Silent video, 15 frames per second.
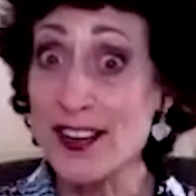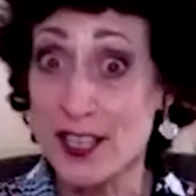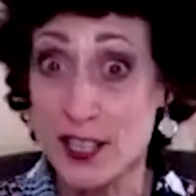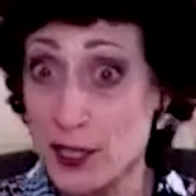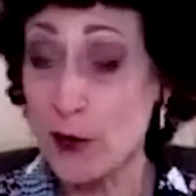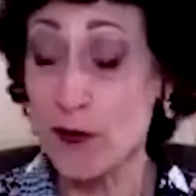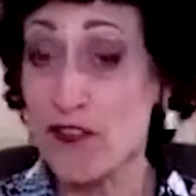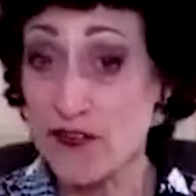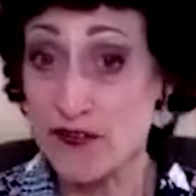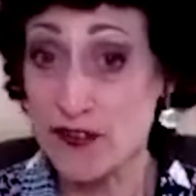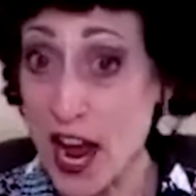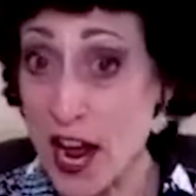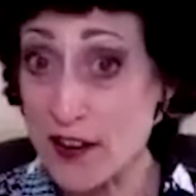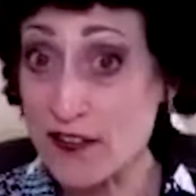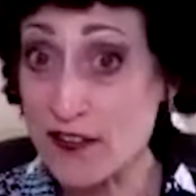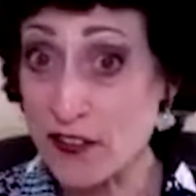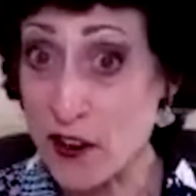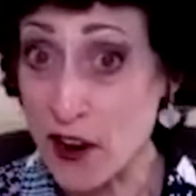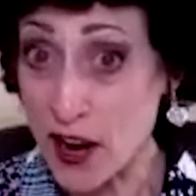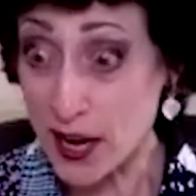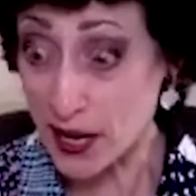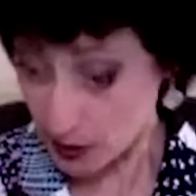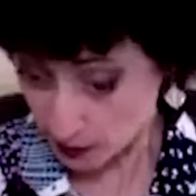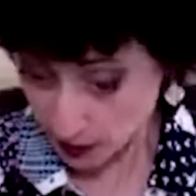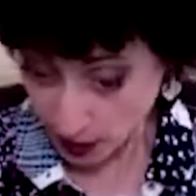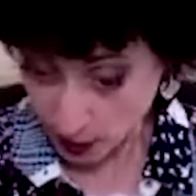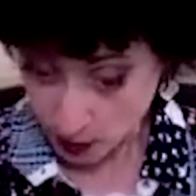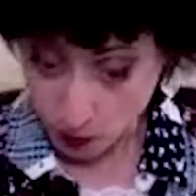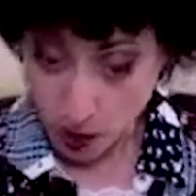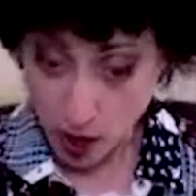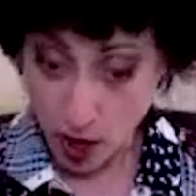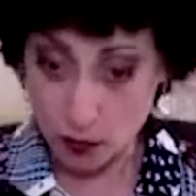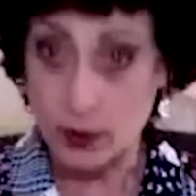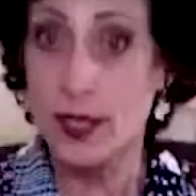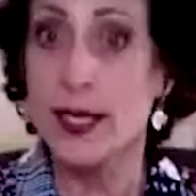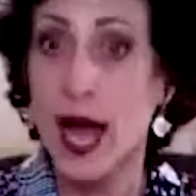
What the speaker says: you're debt free, you're like, woo!